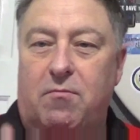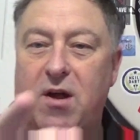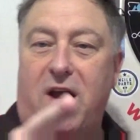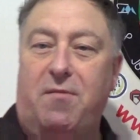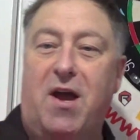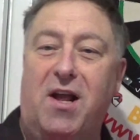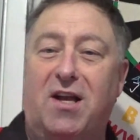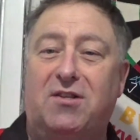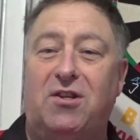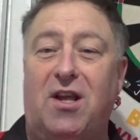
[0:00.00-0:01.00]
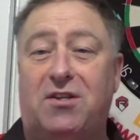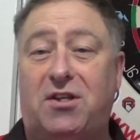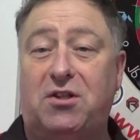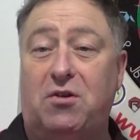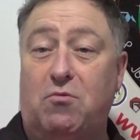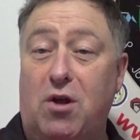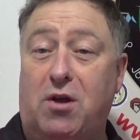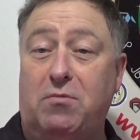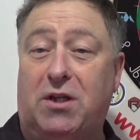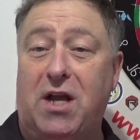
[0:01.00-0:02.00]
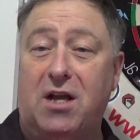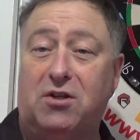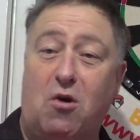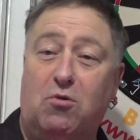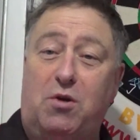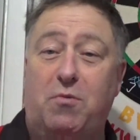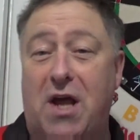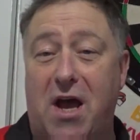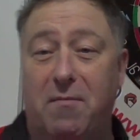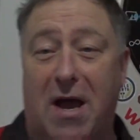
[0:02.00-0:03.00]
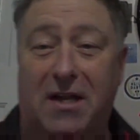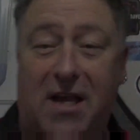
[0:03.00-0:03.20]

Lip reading: Right, hi lads and lasses, welcome to Darts Coaching with Dynamite